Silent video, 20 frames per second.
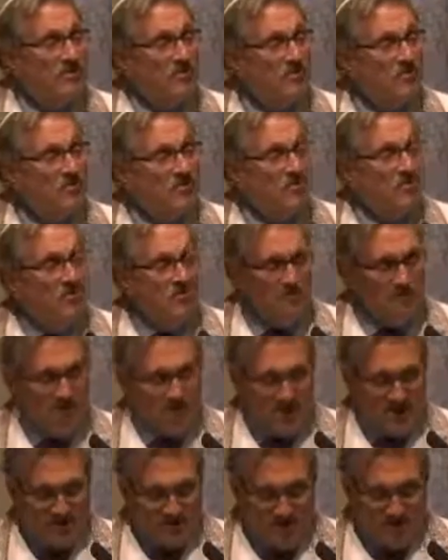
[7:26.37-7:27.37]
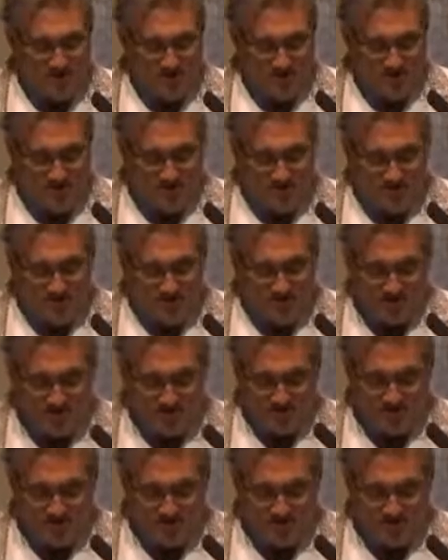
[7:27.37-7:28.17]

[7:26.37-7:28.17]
with pictures.